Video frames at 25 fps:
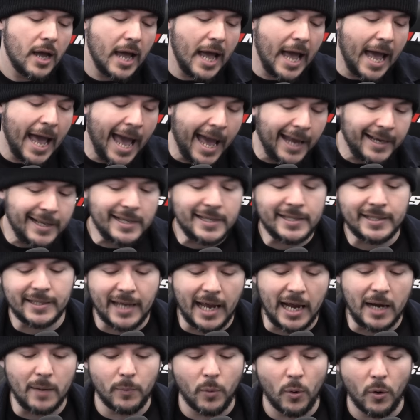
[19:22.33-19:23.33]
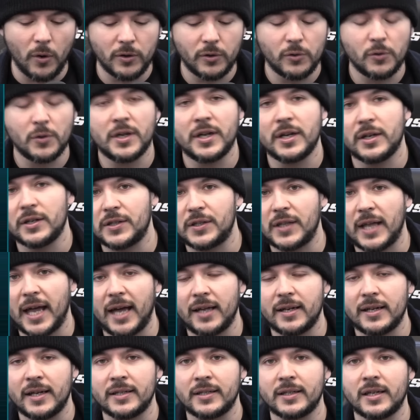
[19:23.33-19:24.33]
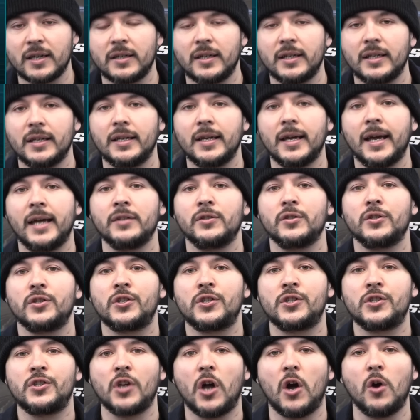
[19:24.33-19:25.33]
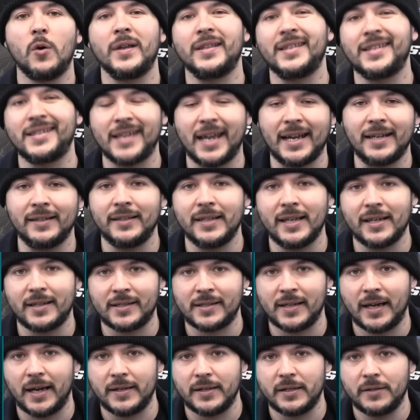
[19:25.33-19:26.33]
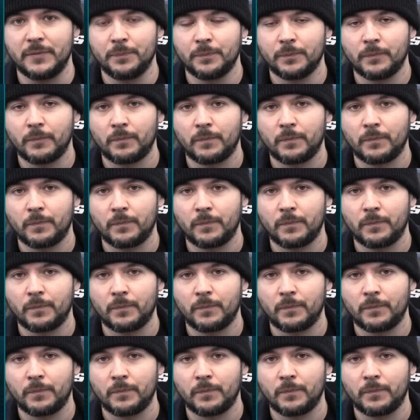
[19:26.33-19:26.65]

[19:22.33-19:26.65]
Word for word: Any skateboarder who hears that is going to get so insanely excited